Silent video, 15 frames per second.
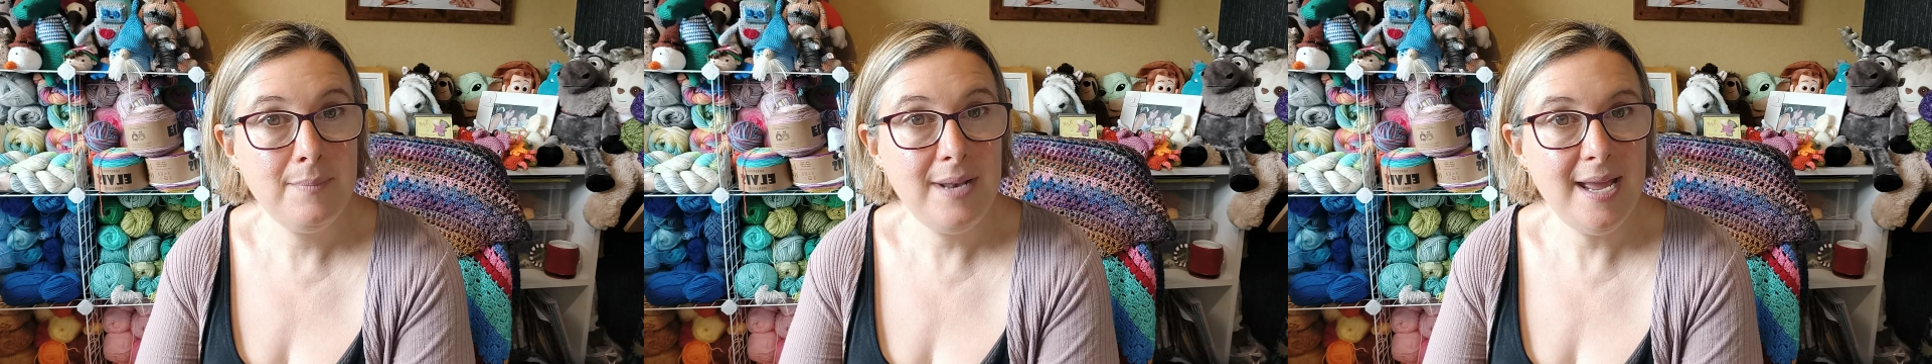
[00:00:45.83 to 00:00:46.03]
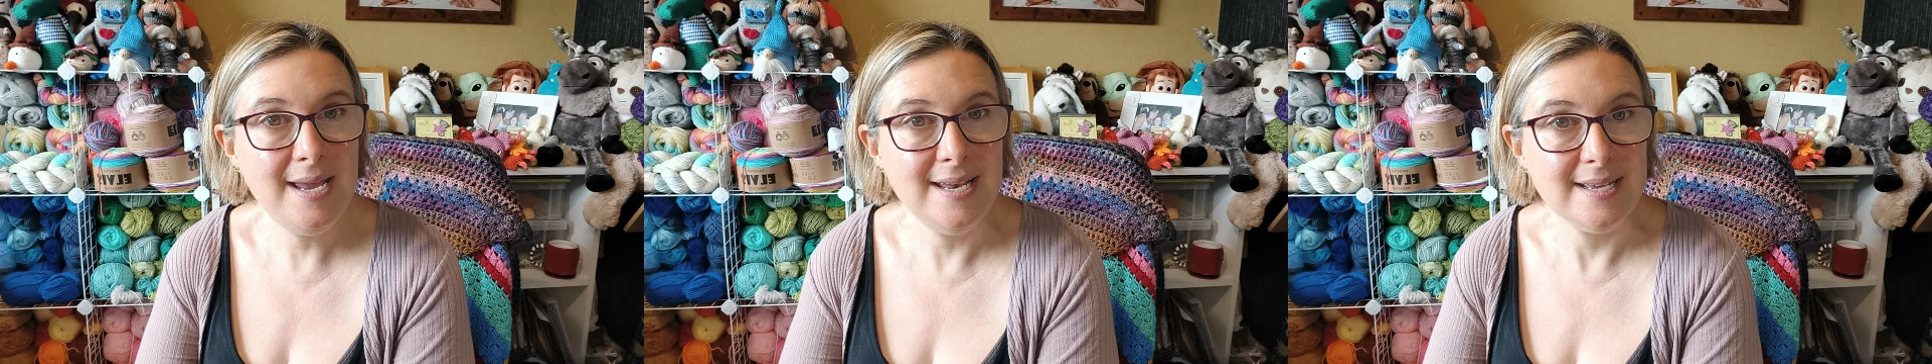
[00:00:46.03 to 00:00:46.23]

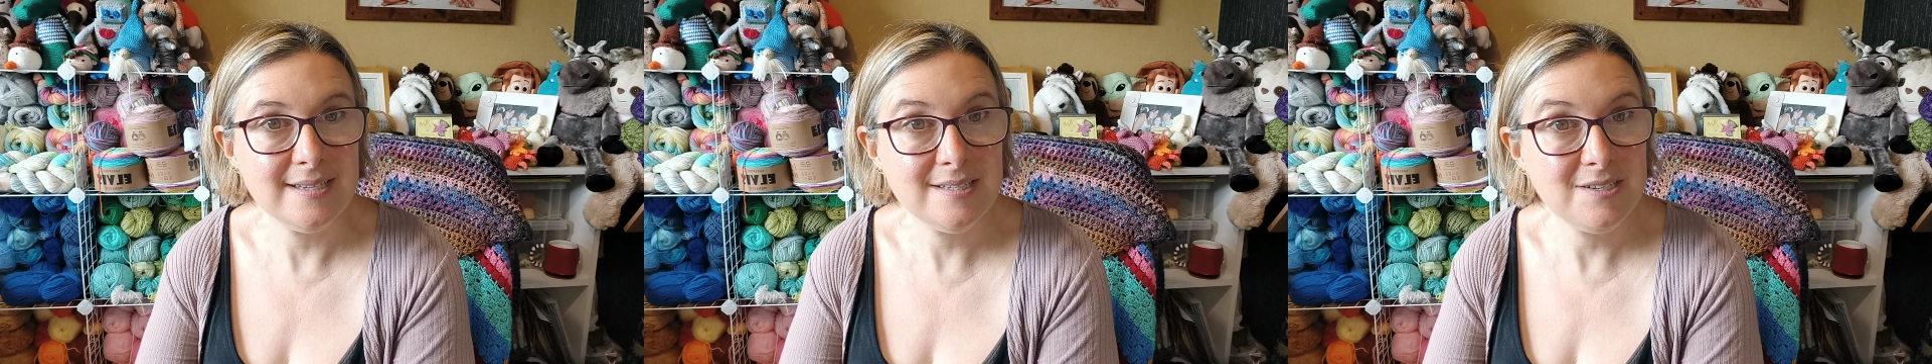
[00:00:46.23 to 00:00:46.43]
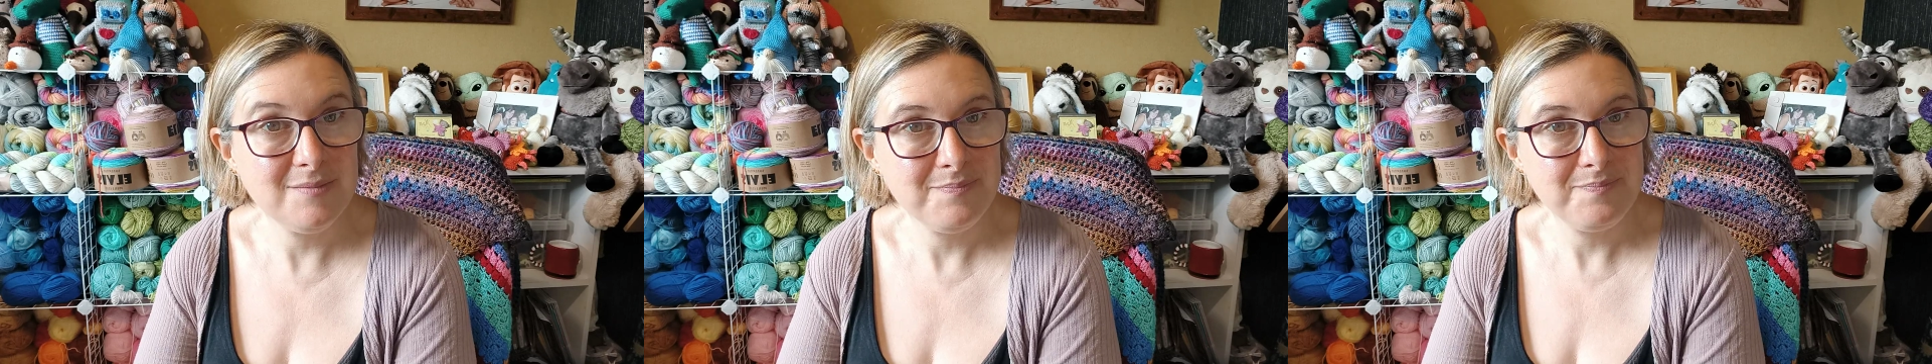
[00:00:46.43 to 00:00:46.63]

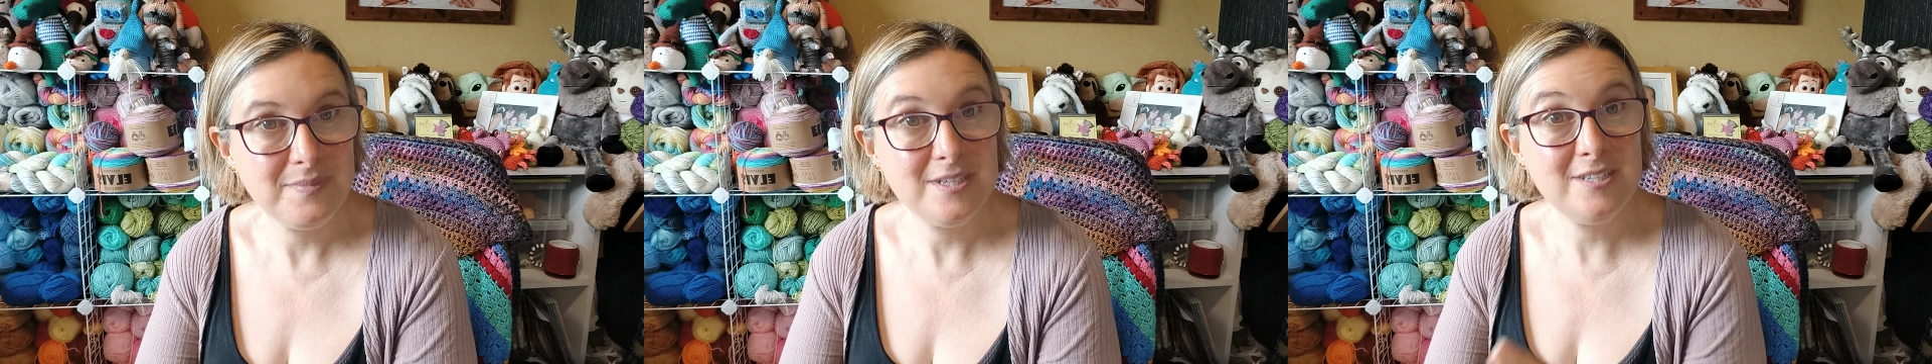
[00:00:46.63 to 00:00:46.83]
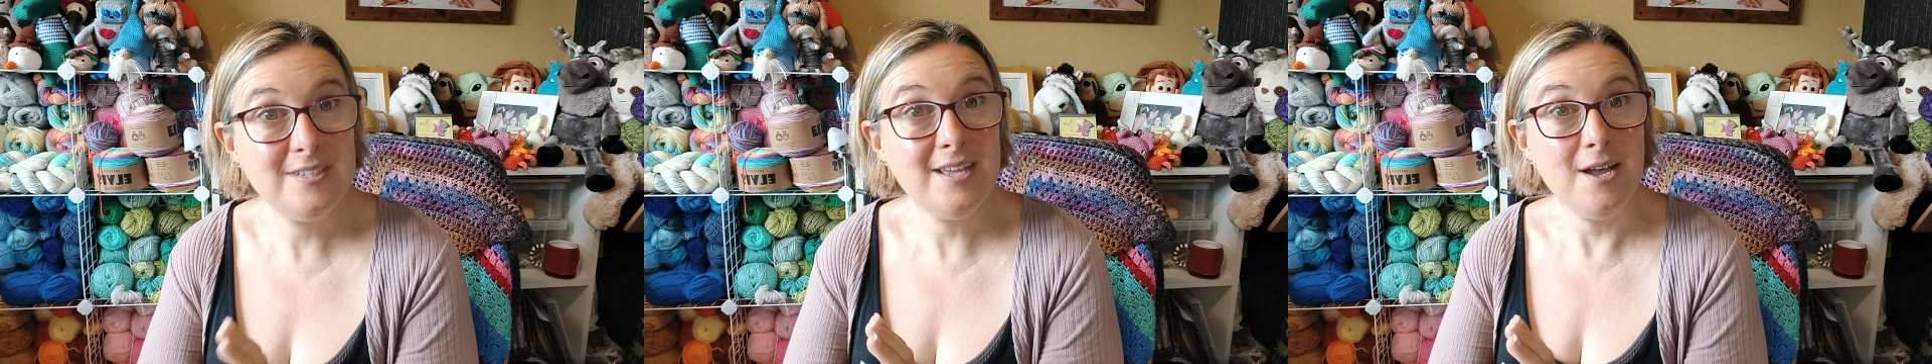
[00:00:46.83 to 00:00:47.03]
playlist.
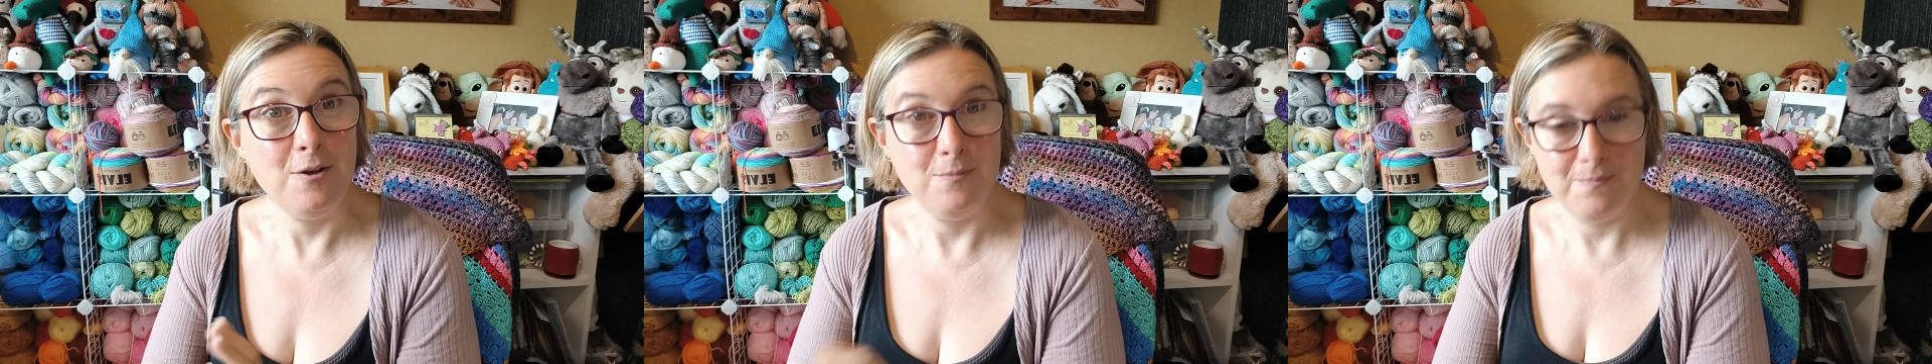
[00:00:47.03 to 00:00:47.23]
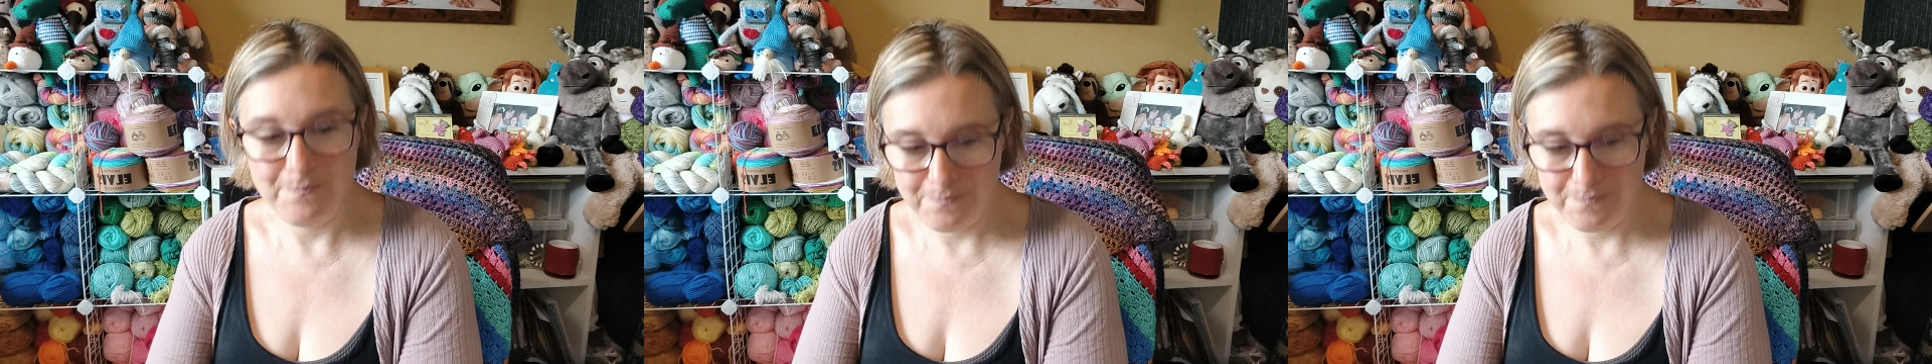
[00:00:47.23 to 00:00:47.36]
So